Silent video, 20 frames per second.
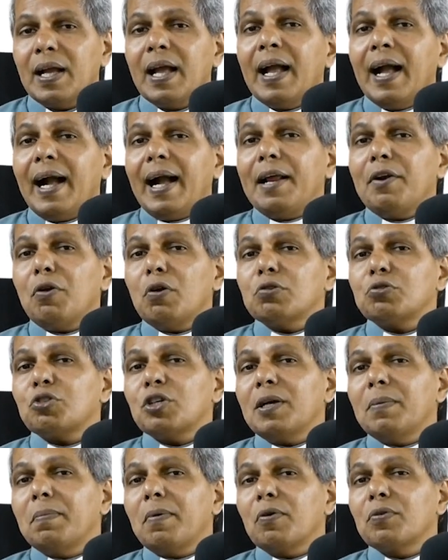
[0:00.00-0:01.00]
And also
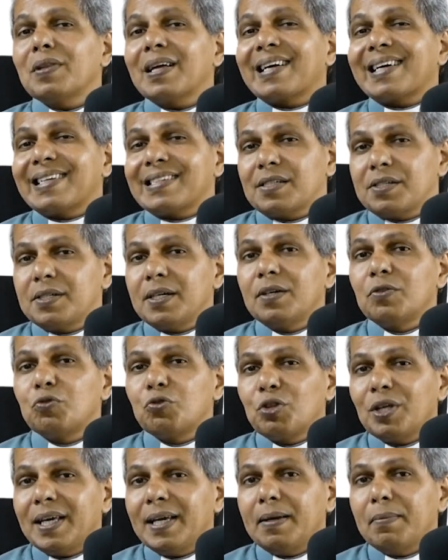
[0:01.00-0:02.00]
about the Christian
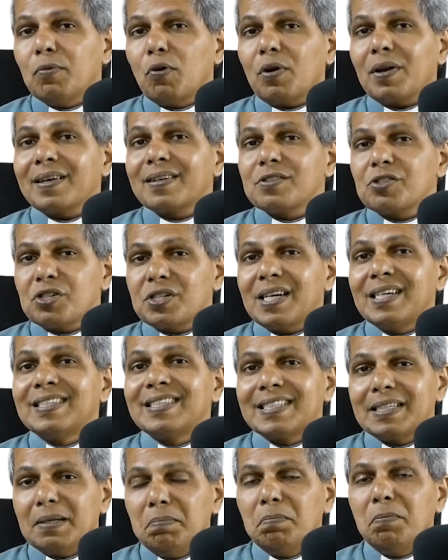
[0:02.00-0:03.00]
theme or Christian
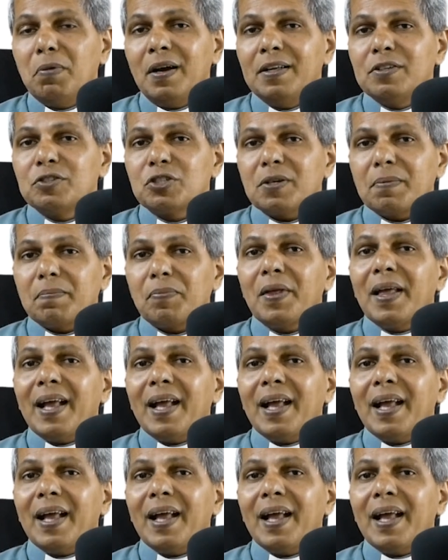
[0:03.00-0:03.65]
symbolism